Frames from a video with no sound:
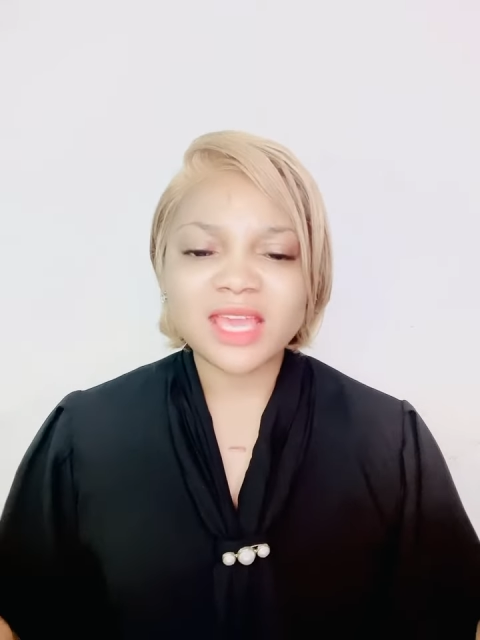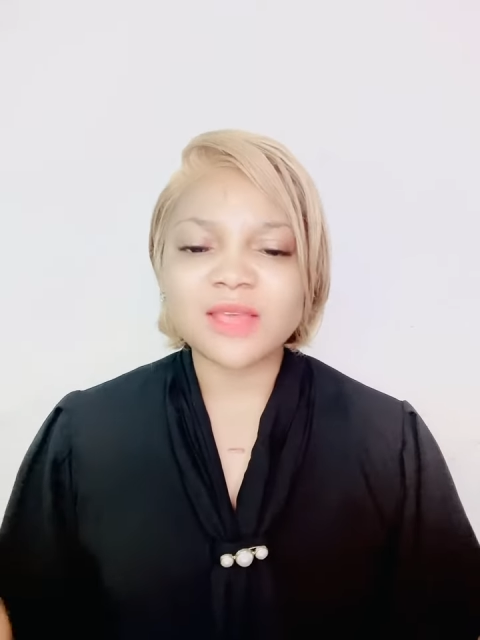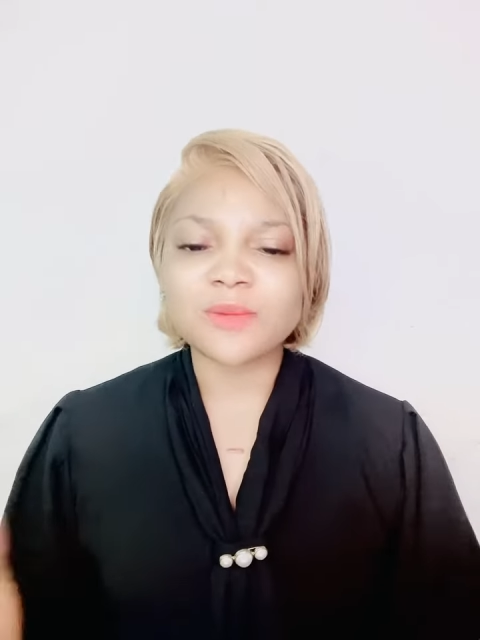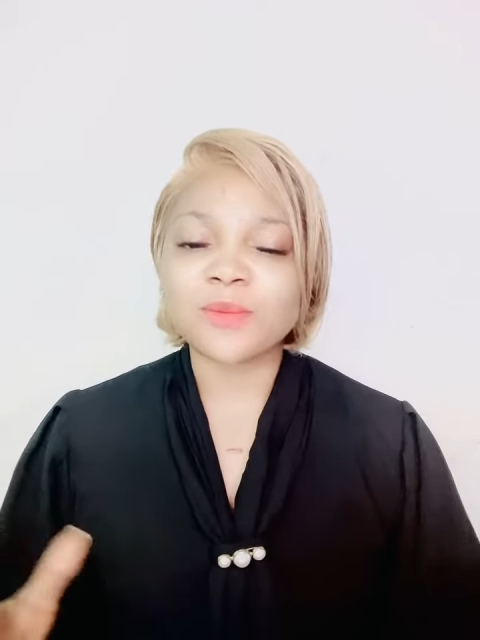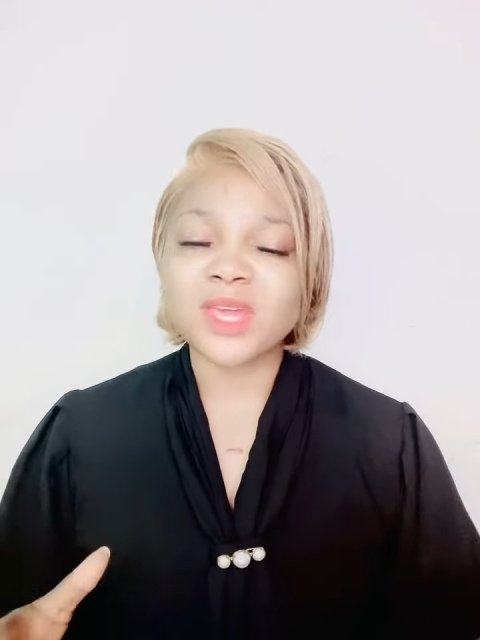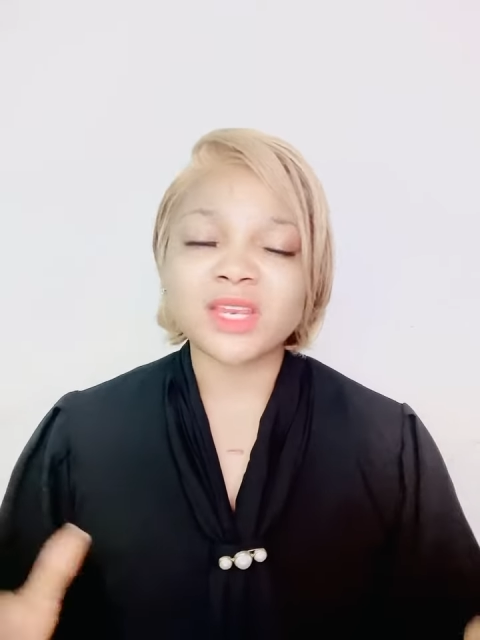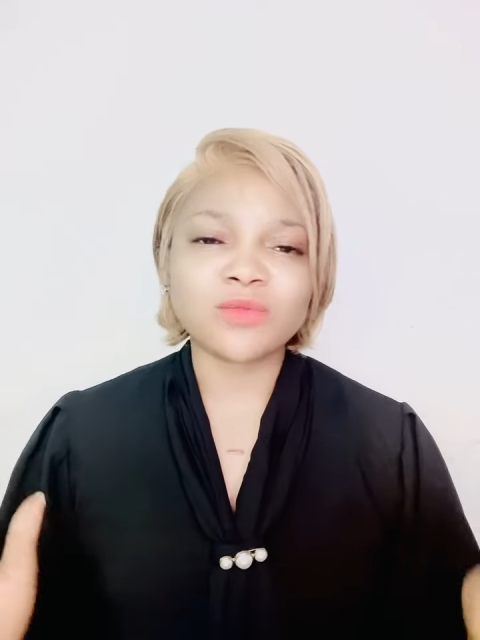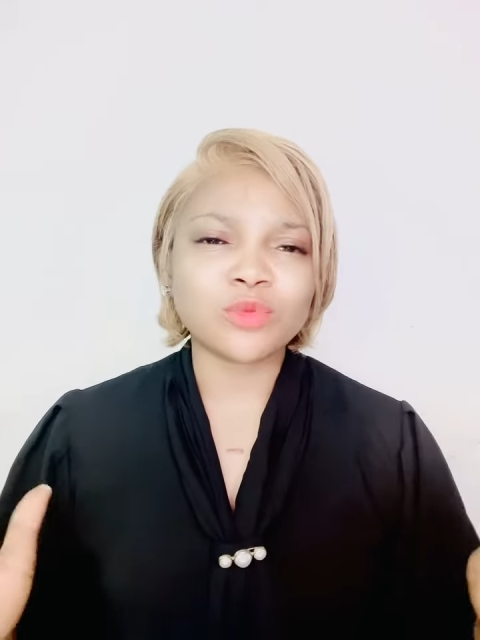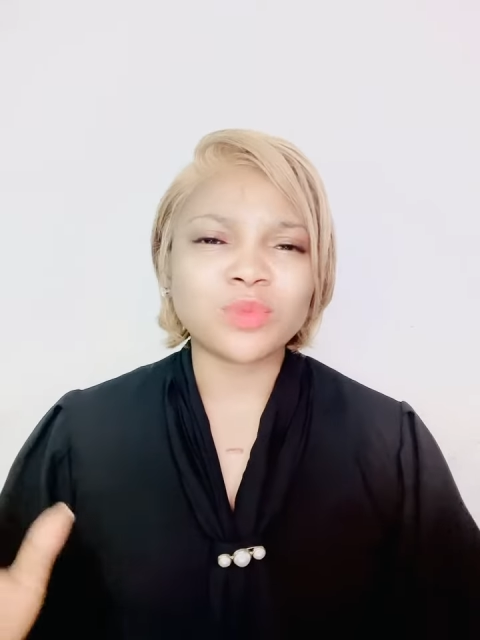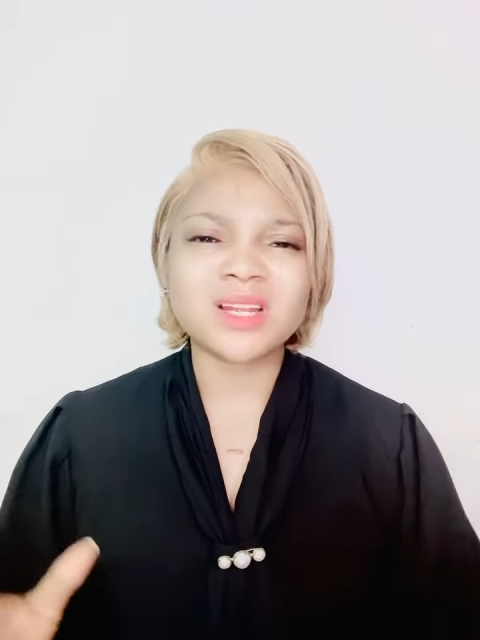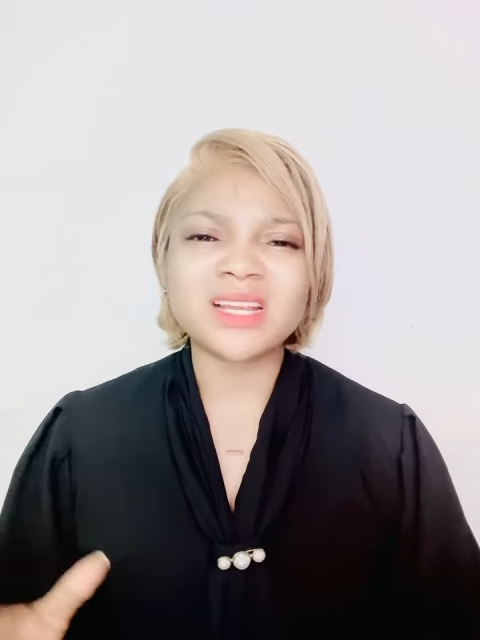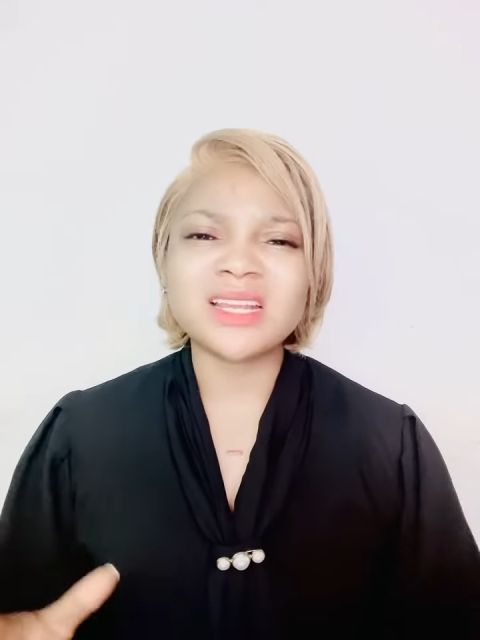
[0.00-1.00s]
Amen. If
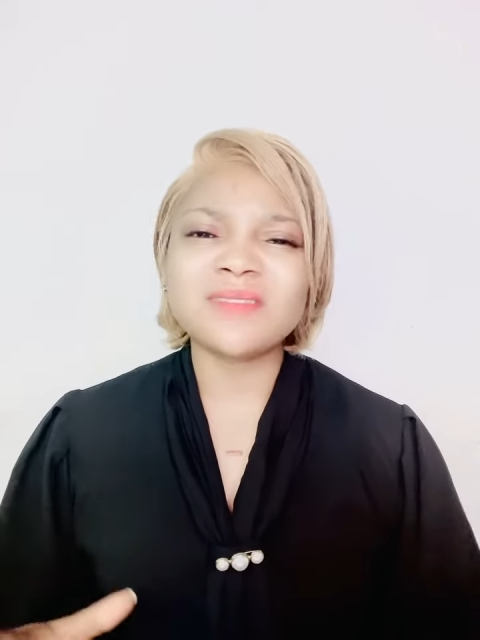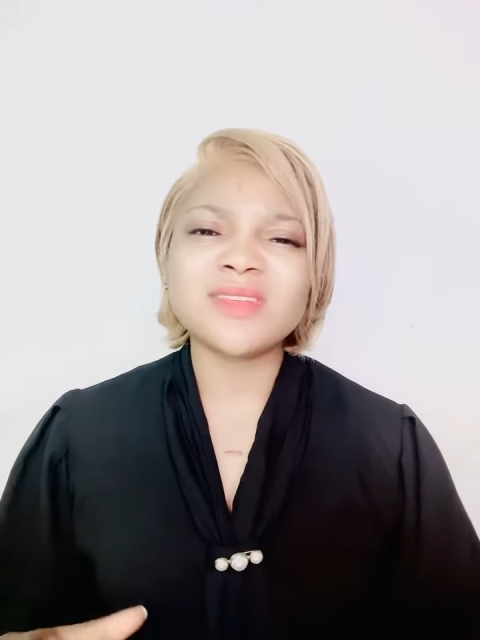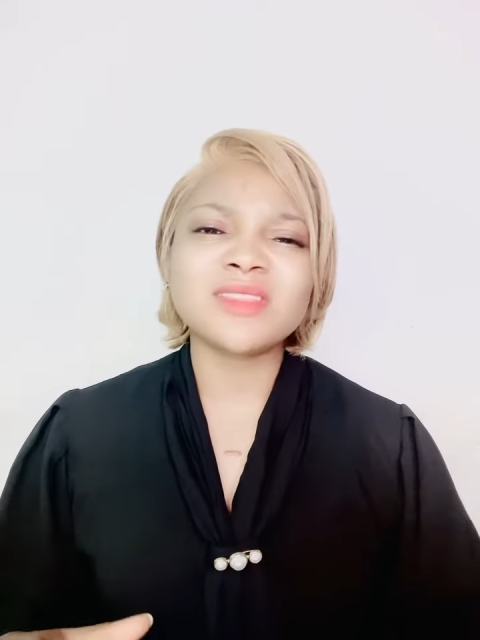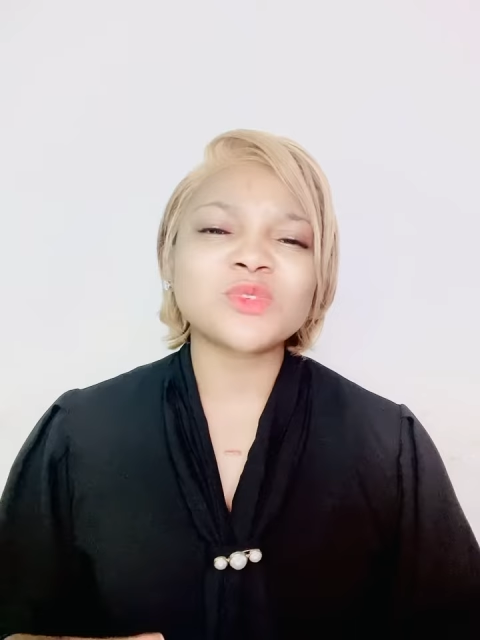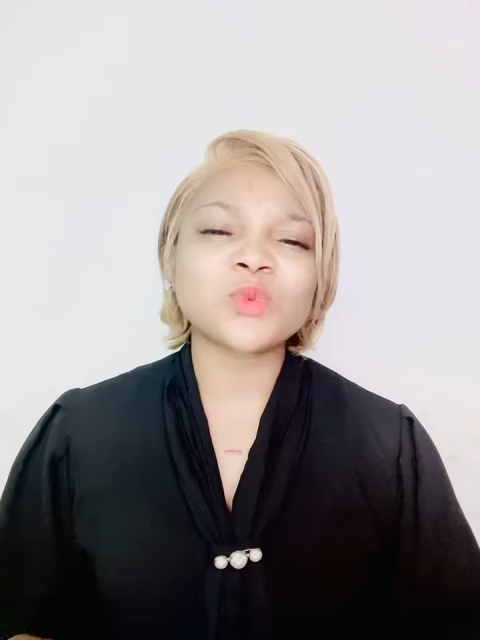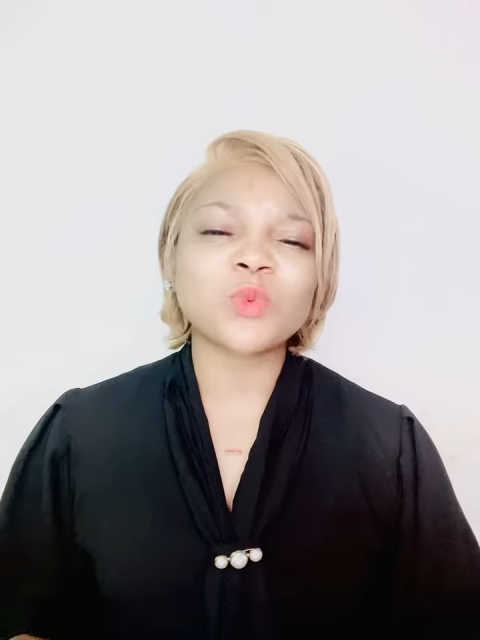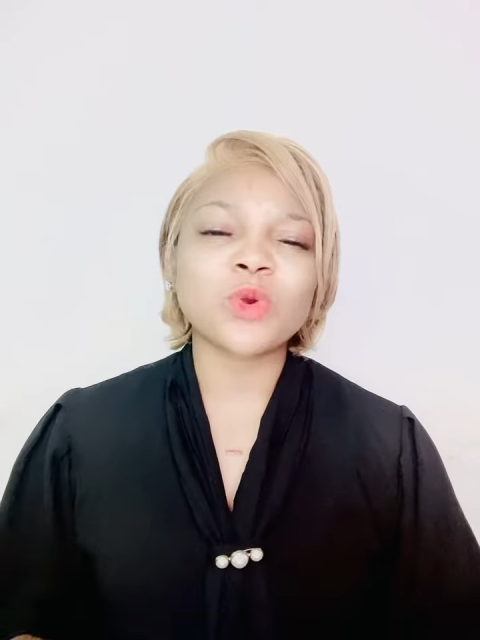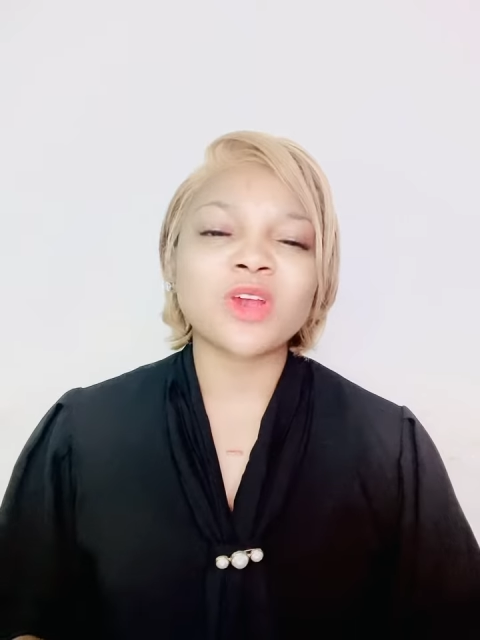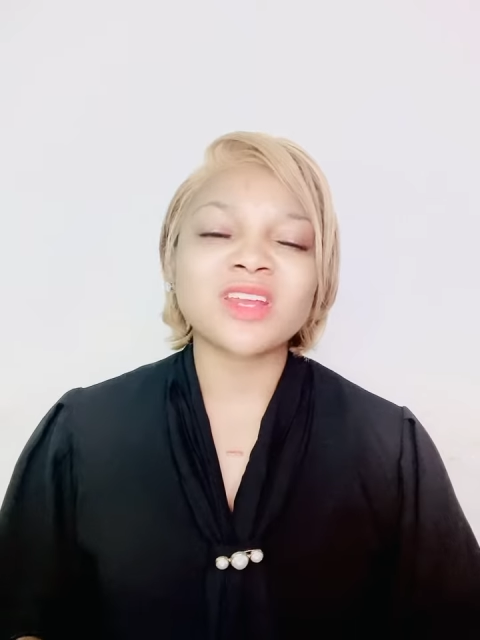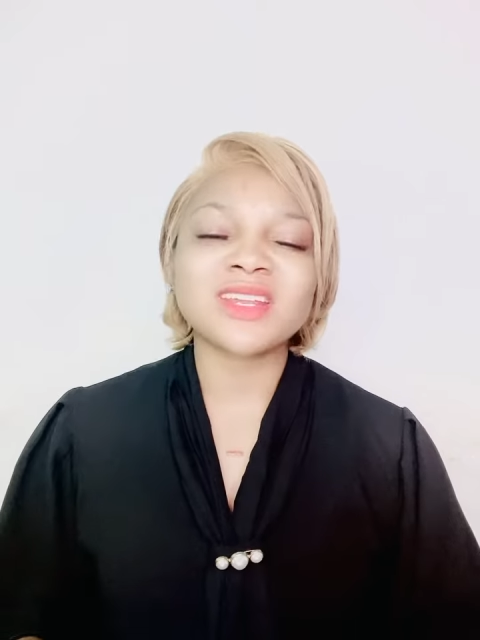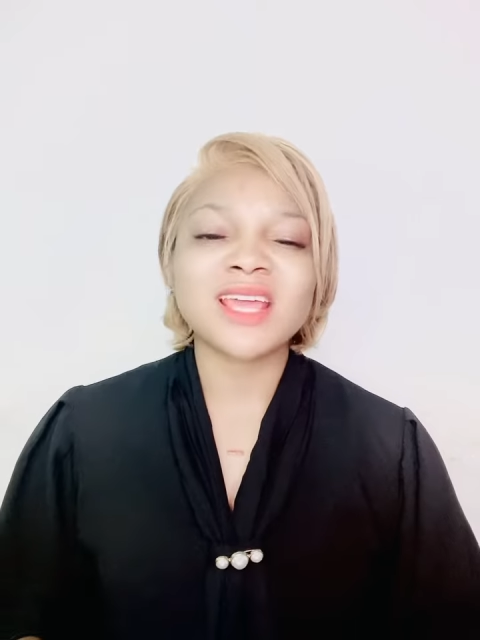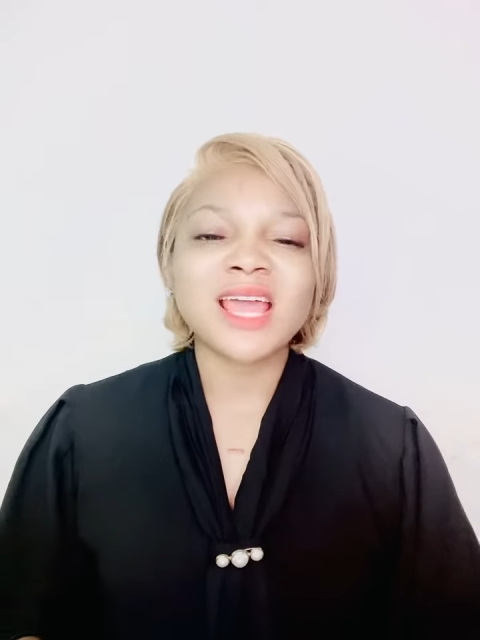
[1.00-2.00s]
you believe in this
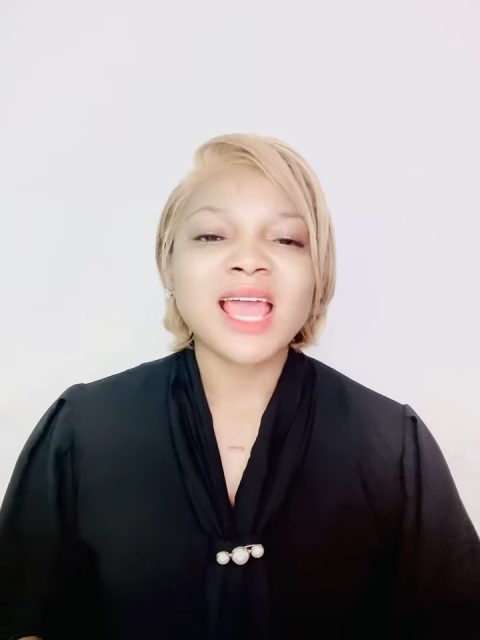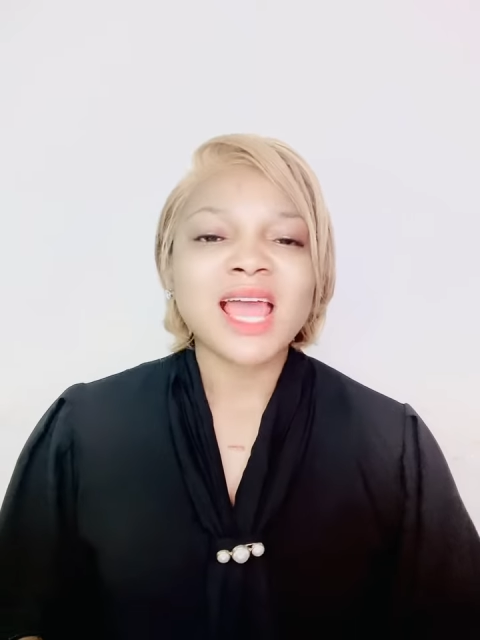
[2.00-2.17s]
word,